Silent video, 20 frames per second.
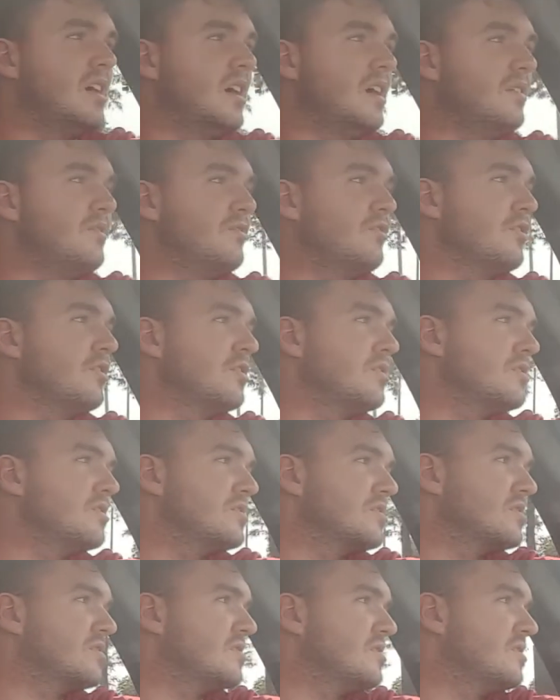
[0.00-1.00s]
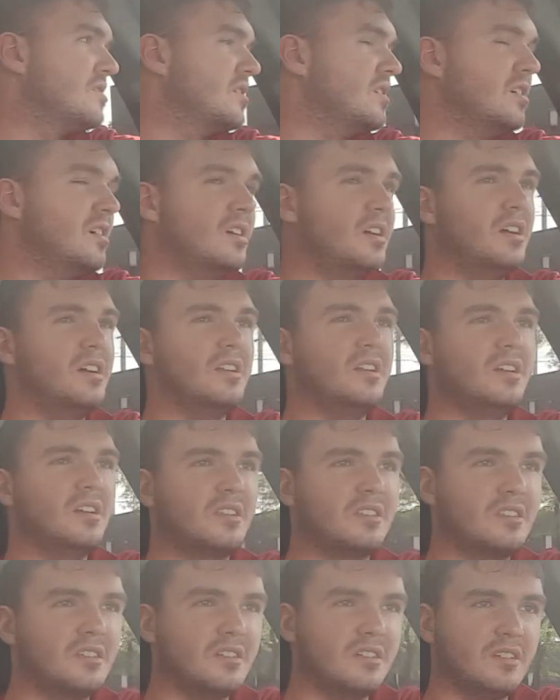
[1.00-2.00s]
At first, I
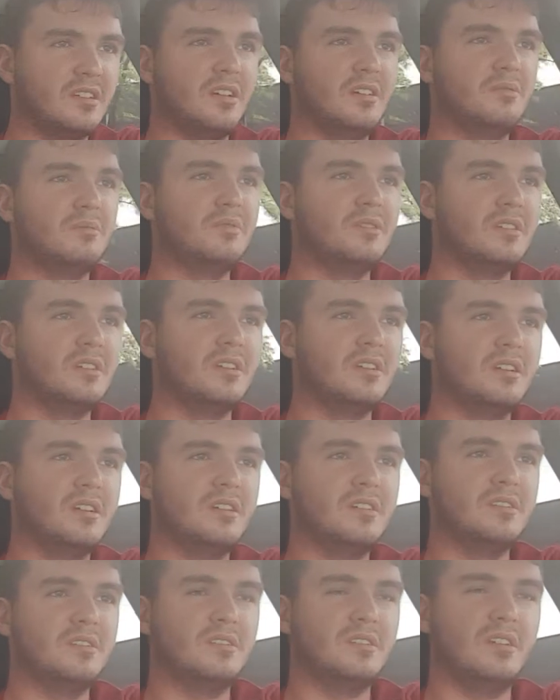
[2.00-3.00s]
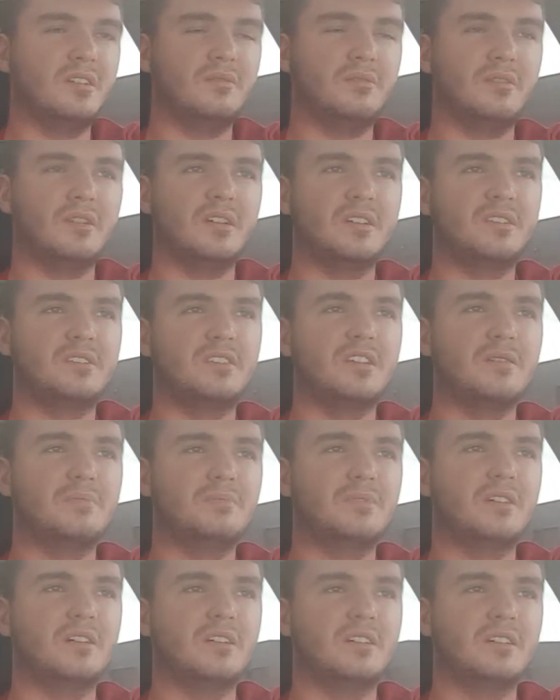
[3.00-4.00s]
liked it. I realized that when I
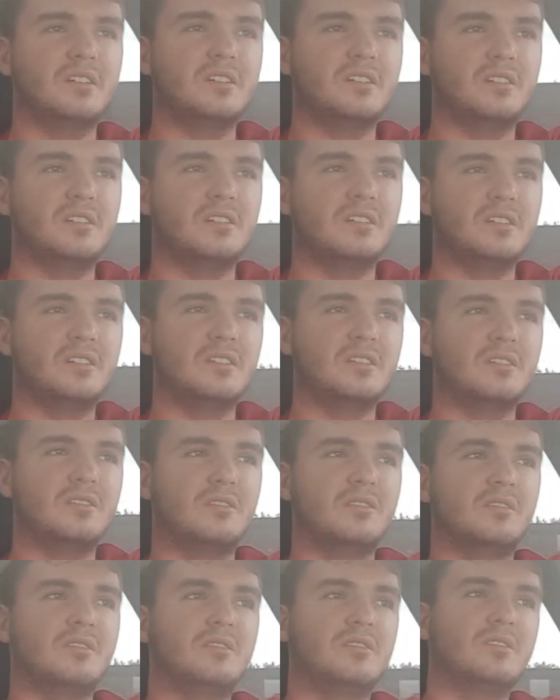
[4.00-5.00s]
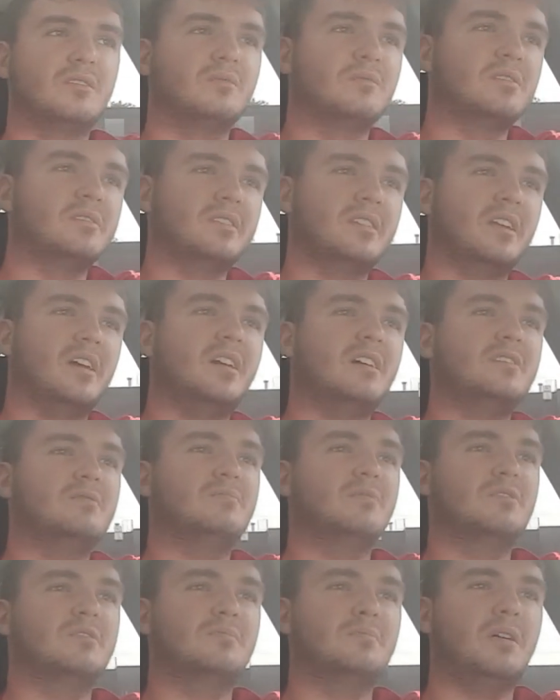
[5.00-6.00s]
stepped on it, there wasn't as
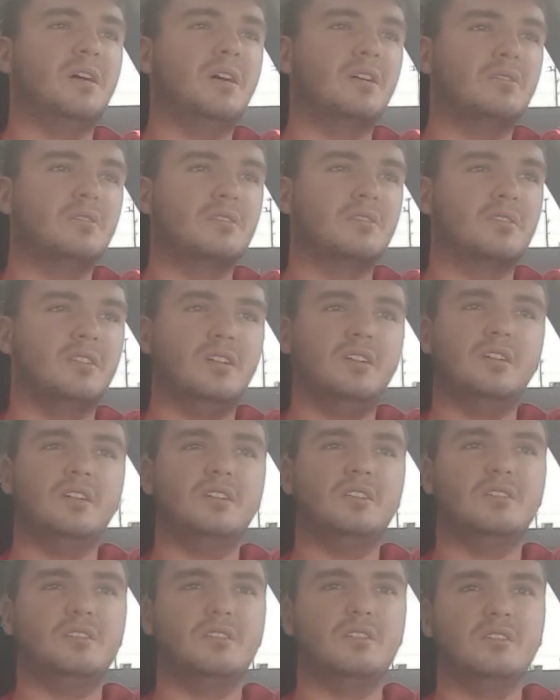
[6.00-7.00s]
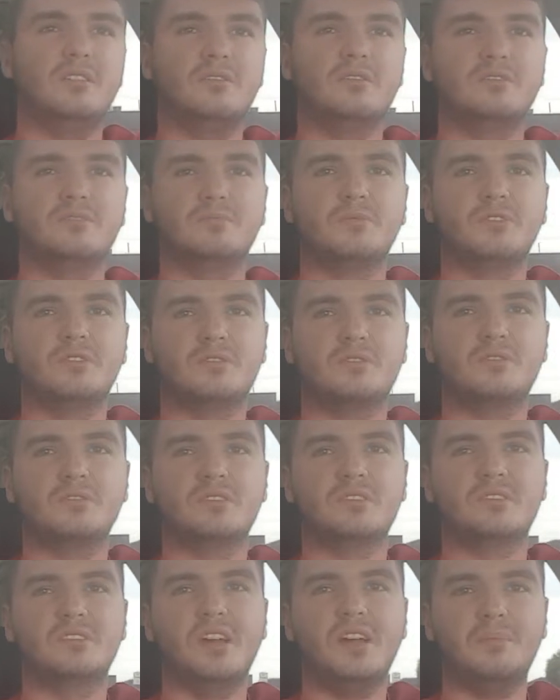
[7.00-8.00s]
much power, and I thought it was more
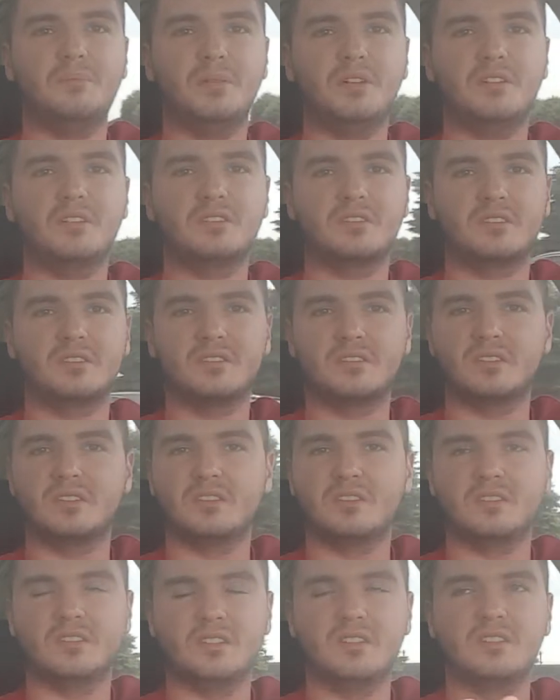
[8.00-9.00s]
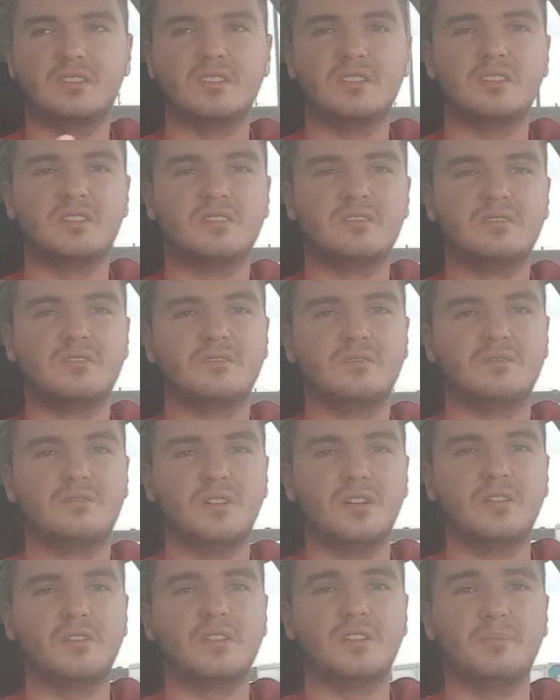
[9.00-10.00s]
towards the top end because it did
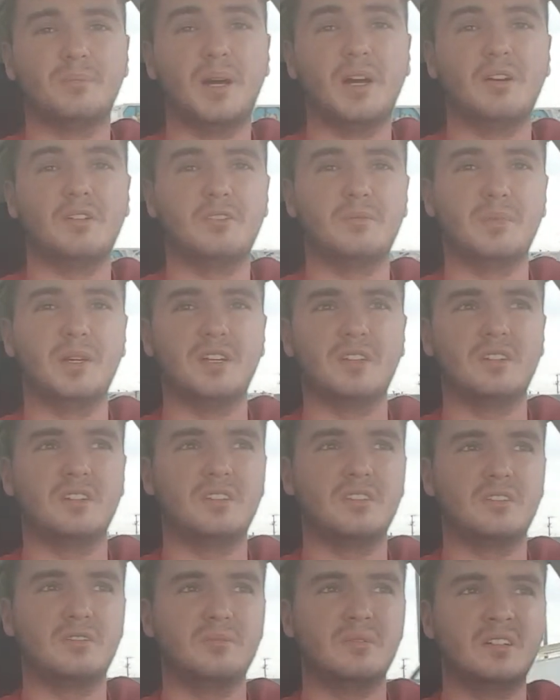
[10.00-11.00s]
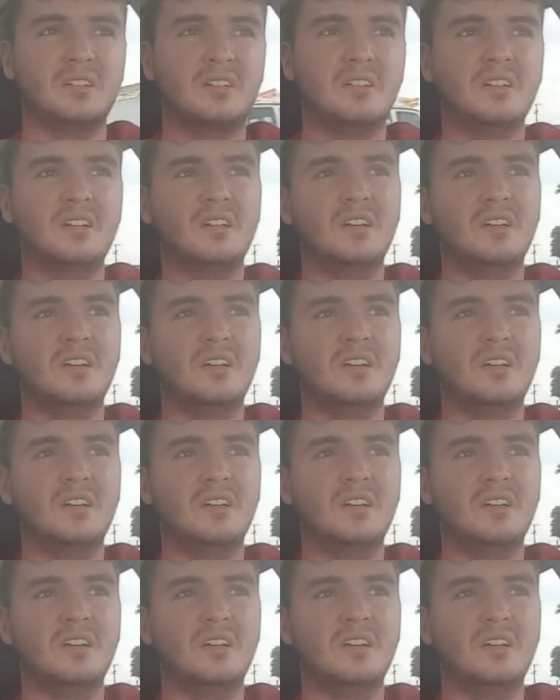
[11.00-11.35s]
vary the power band a little bit.